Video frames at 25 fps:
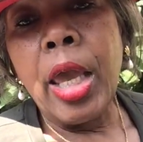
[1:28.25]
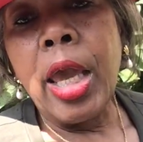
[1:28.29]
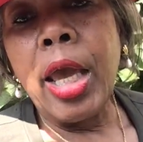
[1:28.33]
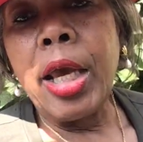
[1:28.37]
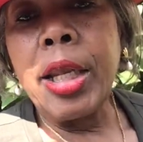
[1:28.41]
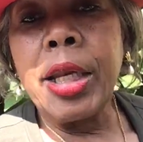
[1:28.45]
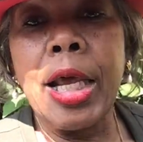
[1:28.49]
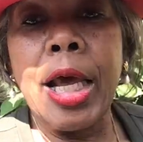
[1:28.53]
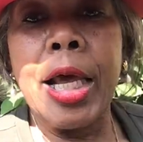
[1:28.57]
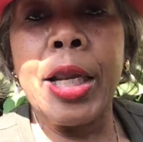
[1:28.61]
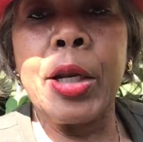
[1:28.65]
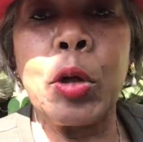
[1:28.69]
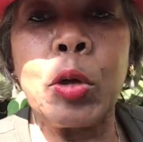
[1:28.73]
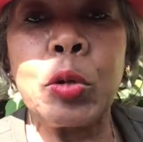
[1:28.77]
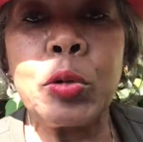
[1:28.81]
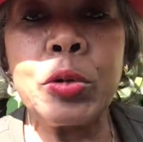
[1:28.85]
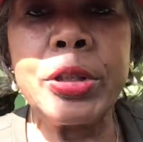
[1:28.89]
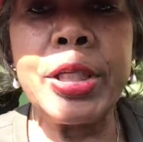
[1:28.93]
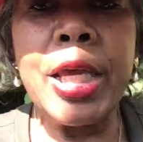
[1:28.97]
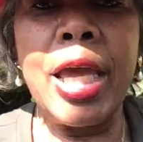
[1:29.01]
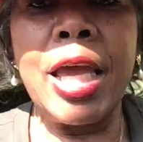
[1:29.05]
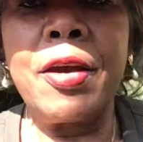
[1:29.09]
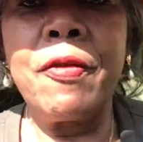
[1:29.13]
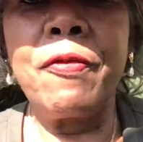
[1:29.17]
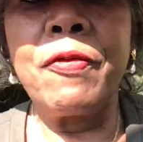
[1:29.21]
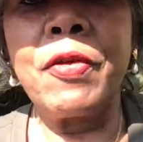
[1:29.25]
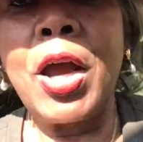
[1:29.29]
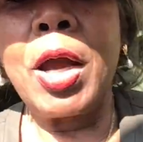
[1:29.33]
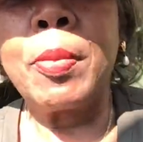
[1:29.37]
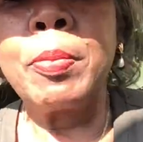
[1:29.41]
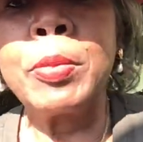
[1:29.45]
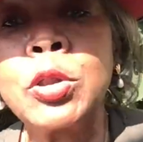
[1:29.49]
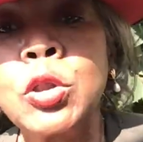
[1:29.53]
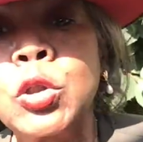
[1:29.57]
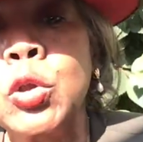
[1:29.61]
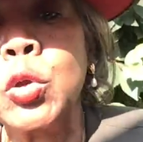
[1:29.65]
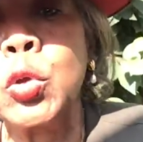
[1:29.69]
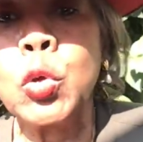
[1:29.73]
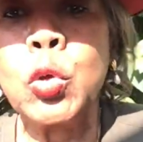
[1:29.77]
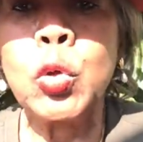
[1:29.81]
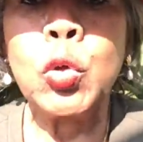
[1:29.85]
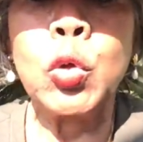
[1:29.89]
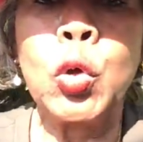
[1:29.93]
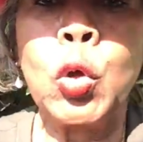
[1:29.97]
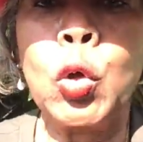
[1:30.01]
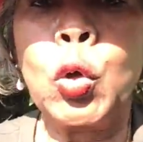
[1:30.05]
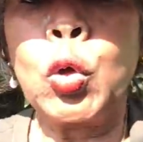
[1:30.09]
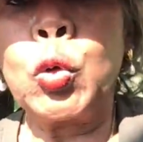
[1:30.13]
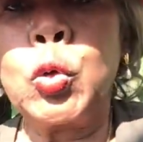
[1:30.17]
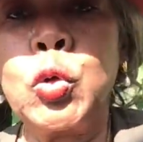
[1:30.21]
And I don't take
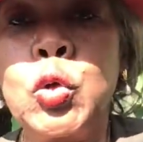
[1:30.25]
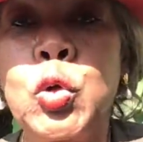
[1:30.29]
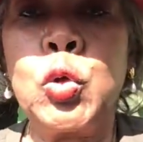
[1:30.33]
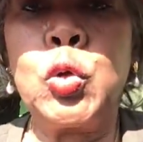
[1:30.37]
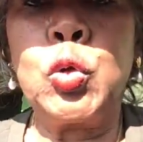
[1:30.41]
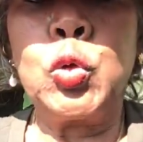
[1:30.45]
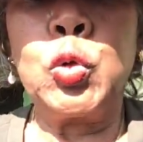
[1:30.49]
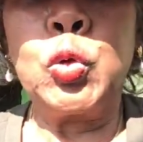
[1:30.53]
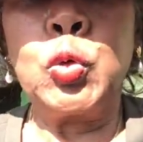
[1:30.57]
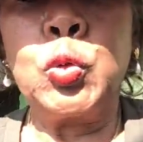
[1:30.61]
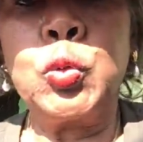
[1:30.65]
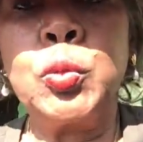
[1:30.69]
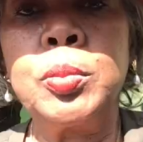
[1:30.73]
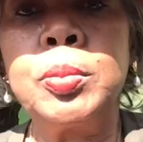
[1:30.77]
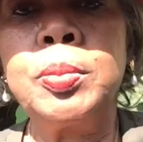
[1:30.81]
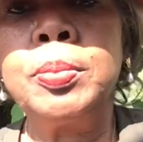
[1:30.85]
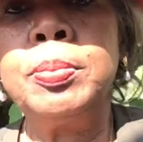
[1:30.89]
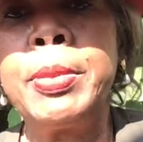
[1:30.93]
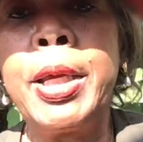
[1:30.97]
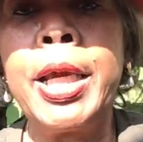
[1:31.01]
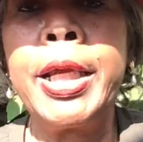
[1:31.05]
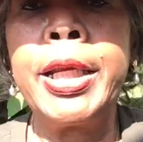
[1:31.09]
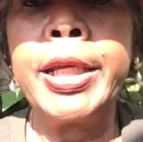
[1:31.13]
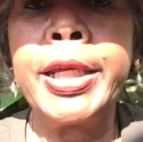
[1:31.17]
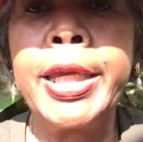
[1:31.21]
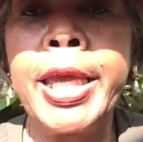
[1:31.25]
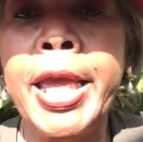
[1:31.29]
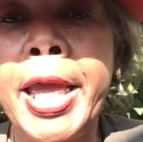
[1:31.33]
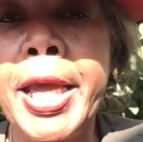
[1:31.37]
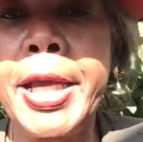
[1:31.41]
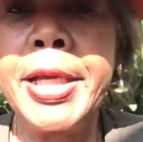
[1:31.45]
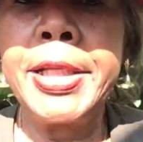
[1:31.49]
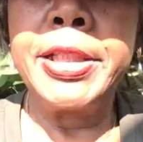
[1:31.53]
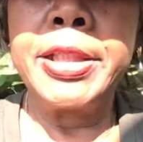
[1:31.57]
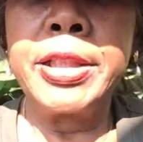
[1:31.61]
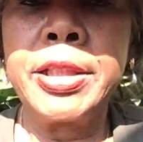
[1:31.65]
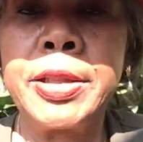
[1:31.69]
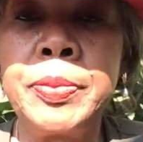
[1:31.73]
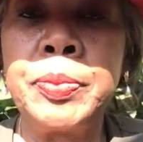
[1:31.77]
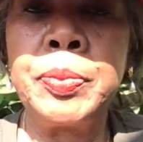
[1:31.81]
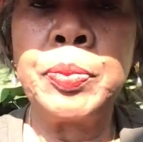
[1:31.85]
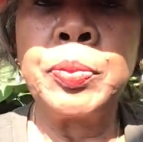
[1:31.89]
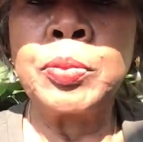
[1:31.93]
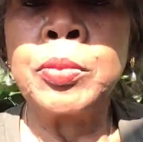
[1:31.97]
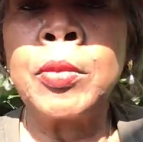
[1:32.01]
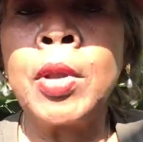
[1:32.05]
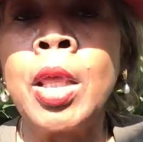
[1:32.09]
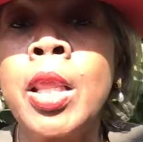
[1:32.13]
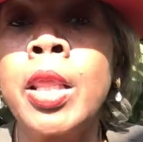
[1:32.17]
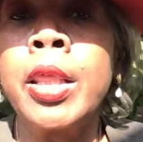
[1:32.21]
pharmaceutical medication.
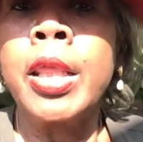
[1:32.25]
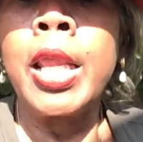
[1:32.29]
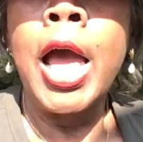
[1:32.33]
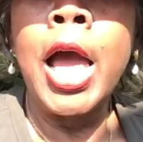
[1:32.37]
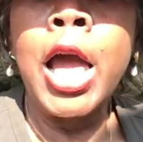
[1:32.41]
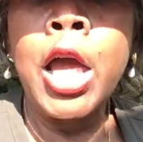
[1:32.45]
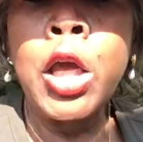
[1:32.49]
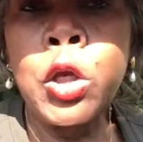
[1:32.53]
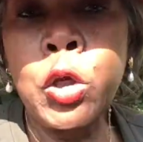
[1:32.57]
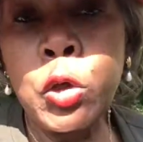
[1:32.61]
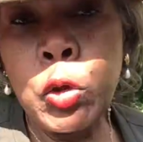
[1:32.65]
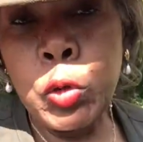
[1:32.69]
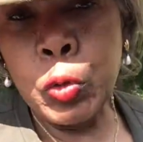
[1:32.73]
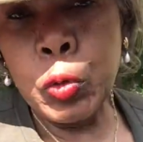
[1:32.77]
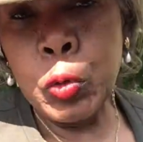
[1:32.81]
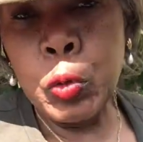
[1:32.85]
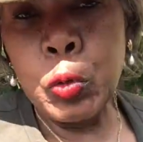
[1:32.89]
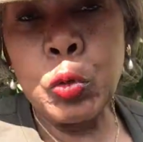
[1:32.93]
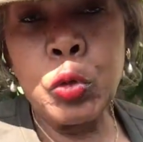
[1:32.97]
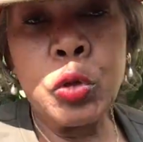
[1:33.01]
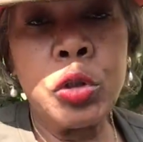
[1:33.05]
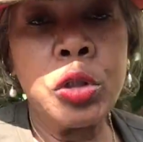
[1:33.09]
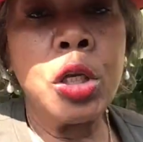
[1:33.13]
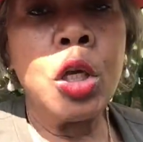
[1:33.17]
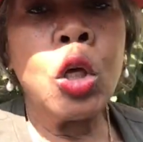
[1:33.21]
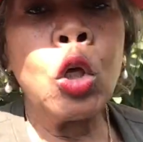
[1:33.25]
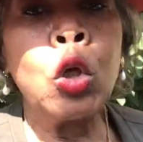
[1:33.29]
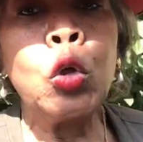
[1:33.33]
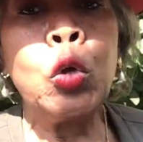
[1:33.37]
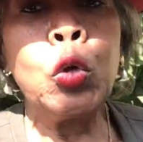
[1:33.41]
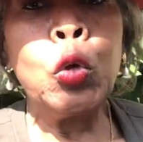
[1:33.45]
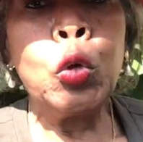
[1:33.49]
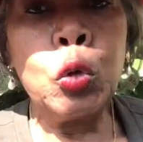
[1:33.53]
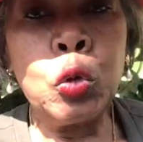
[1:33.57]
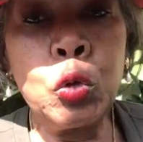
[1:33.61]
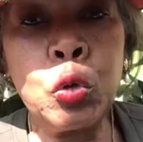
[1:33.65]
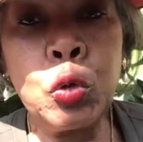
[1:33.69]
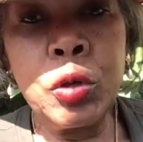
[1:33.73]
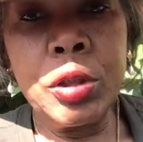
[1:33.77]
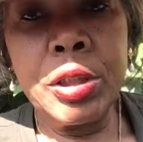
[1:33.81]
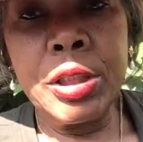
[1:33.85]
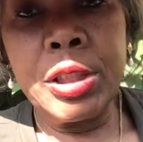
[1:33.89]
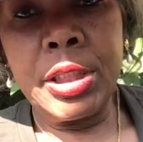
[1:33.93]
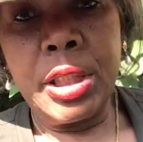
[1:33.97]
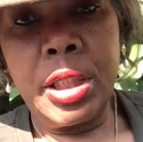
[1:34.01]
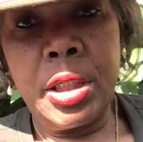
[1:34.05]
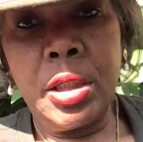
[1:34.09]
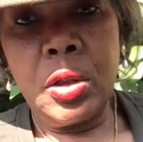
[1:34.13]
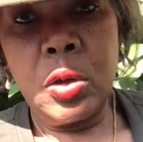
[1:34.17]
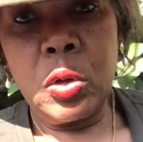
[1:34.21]
Now I use
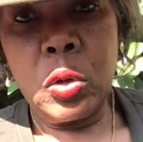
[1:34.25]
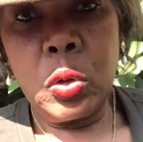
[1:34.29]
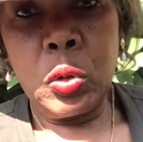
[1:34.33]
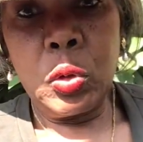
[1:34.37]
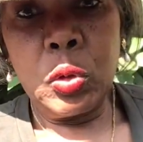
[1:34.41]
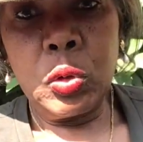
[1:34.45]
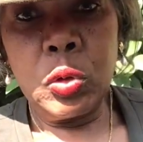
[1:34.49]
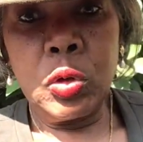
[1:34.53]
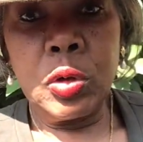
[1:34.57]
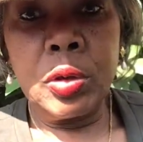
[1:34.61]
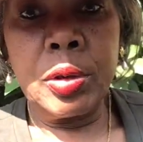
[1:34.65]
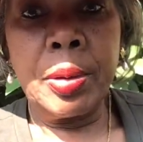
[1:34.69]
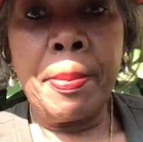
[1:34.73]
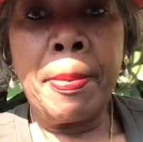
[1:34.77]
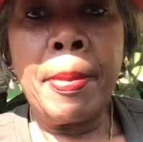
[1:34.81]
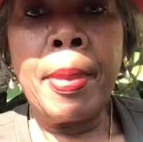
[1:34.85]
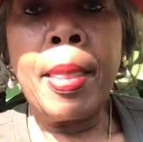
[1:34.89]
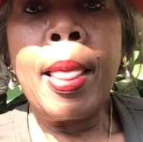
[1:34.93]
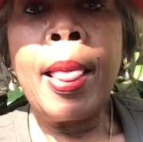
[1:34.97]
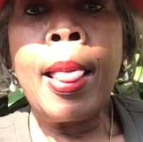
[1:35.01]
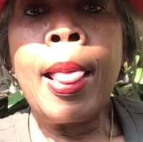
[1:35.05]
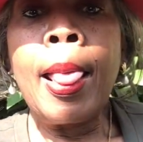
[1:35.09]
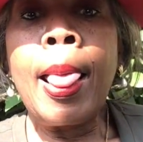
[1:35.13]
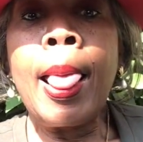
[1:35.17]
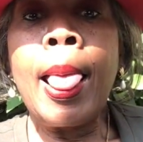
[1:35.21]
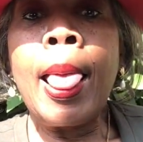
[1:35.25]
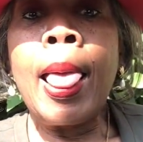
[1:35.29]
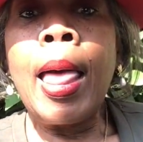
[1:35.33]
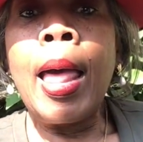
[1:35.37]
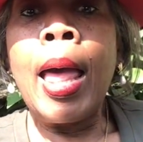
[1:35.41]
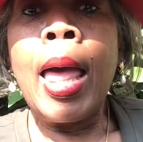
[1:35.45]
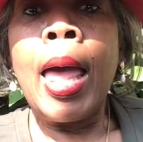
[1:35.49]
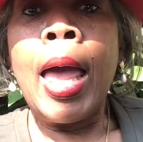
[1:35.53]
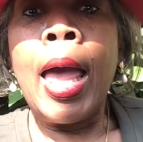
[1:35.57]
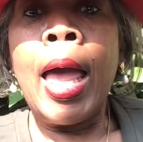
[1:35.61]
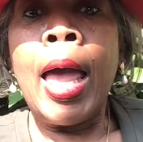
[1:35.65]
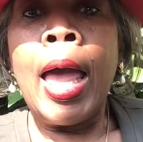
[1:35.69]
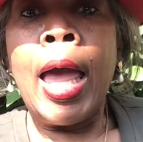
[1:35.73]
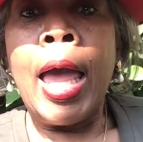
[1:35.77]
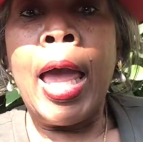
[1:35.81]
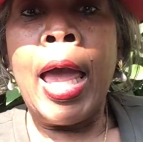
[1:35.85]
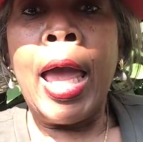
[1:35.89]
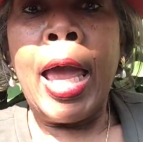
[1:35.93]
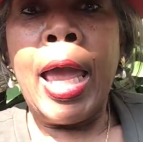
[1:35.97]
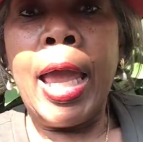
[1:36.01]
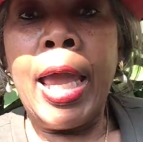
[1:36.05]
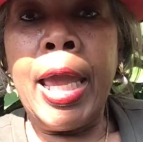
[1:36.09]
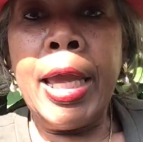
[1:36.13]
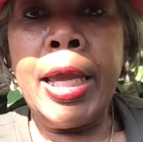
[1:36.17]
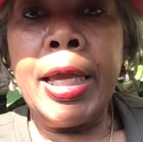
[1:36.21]
nutraceuticals.
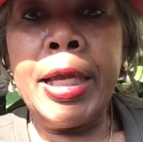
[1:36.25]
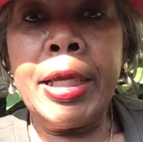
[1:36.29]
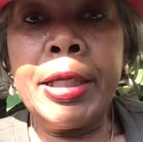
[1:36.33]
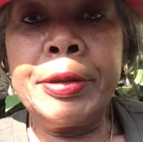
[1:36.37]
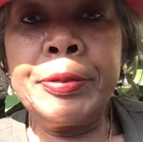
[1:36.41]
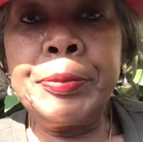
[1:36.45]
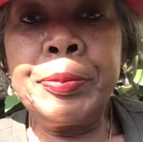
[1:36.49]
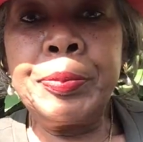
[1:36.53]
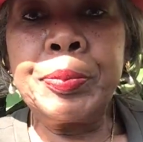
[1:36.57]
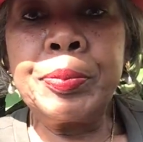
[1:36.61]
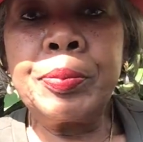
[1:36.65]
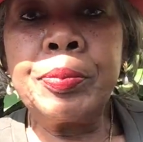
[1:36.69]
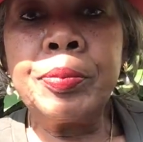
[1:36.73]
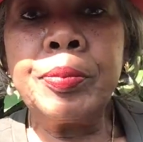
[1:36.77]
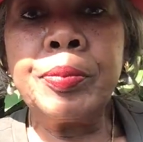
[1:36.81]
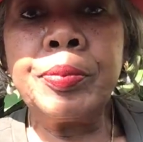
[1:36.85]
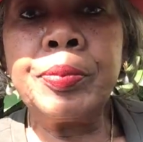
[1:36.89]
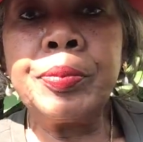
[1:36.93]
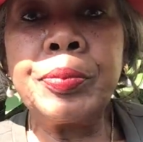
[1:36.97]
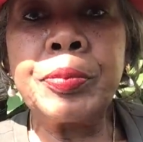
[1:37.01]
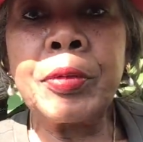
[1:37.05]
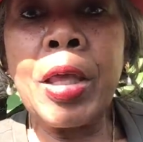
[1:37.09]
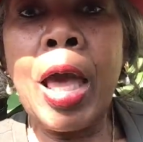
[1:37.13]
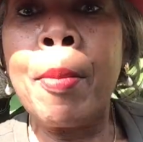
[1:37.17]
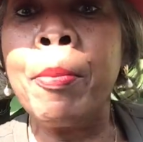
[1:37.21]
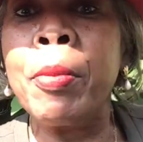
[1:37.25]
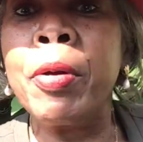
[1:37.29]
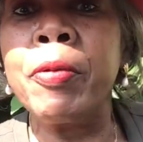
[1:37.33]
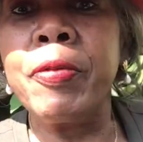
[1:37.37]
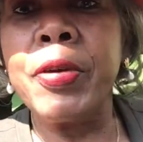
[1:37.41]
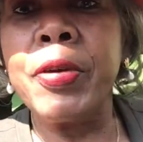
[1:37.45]
And I'm a